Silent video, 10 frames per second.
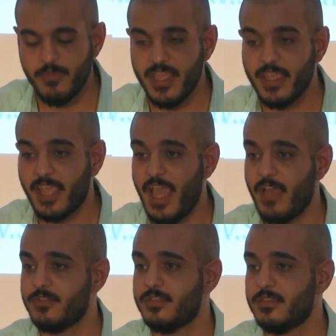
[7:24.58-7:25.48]
Being
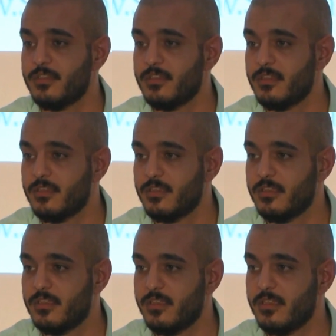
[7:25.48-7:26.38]
out
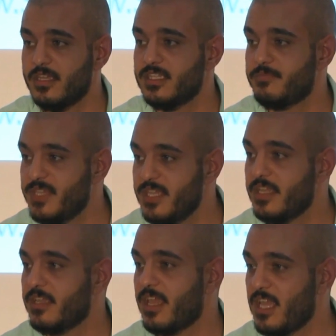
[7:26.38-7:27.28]
is
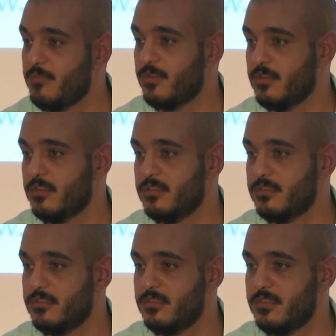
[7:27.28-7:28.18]
being able
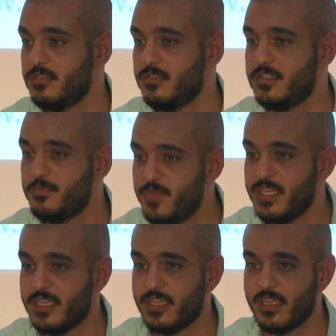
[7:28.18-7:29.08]
to
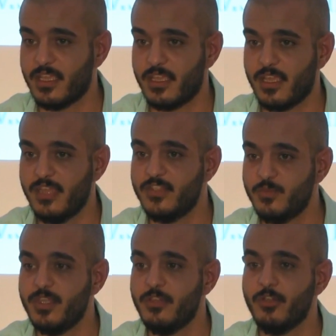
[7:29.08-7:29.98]
speak and
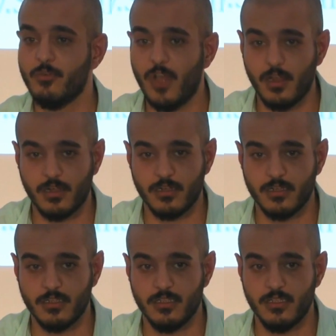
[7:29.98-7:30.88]
to be who you are.
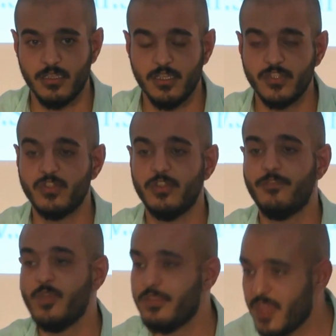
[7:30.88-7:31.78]
So
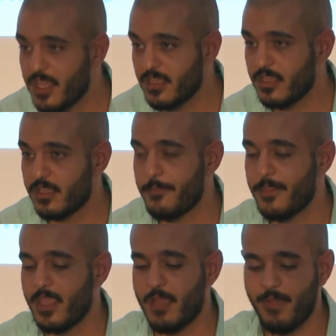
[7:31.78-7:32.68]
if we think
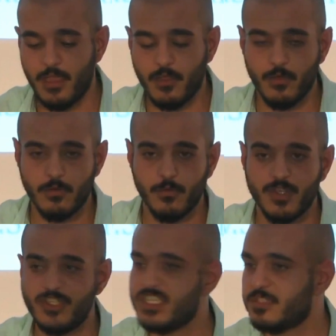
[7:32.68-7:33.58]
about
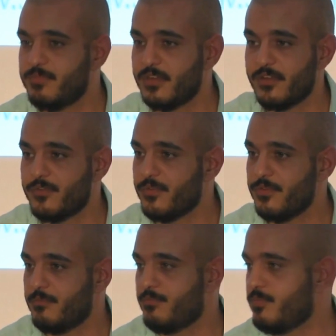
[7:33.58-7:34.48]
which is better,
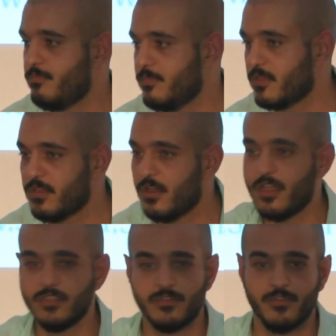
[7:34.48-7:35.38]
the
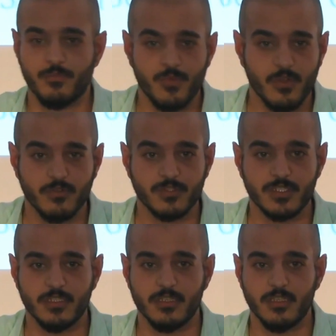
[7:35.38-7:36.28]
cons or the
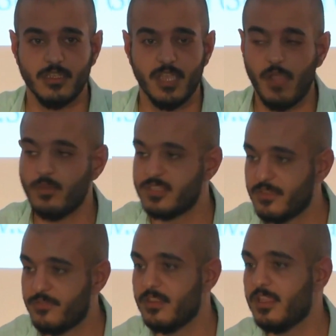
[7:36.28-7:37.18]
pros, I will
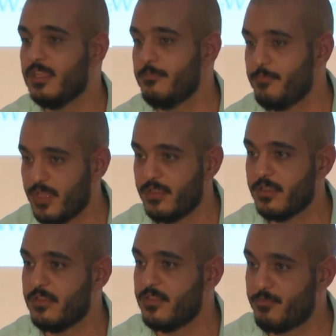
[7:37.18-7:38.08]
definitely
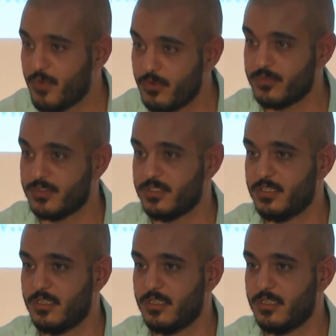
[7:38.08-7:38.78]
pick the pros.